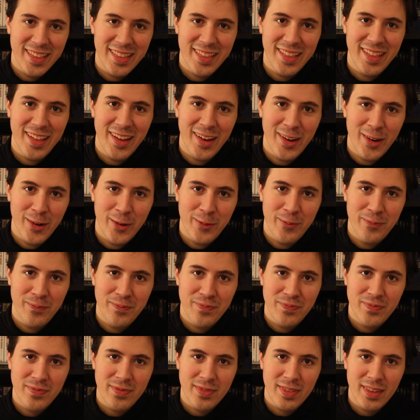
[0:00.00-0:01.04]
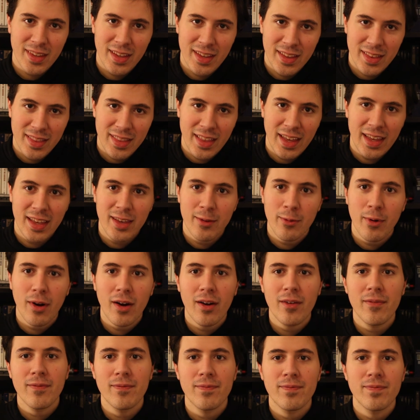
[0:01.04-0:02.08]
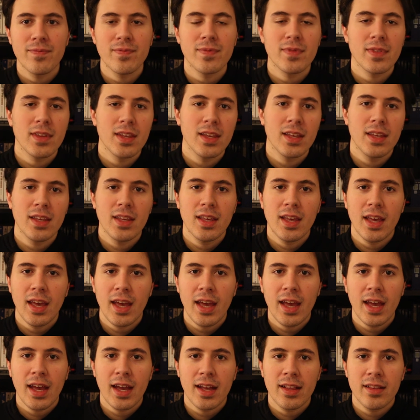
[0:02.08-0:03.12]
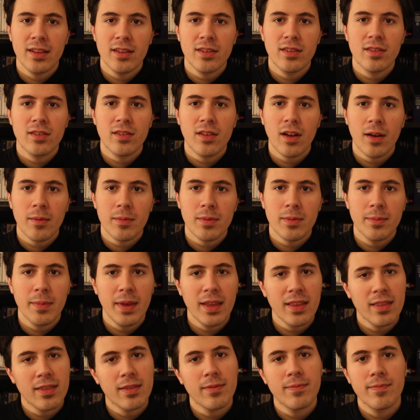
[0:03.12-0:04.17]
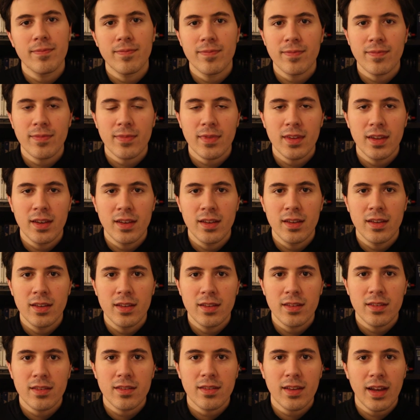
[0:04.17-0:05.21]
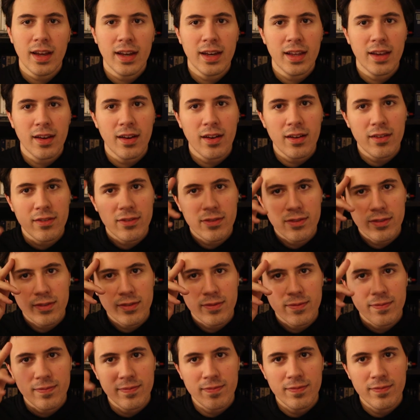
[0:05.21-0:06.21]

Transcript: So, thank you all. And this is Tom Smith, signing off.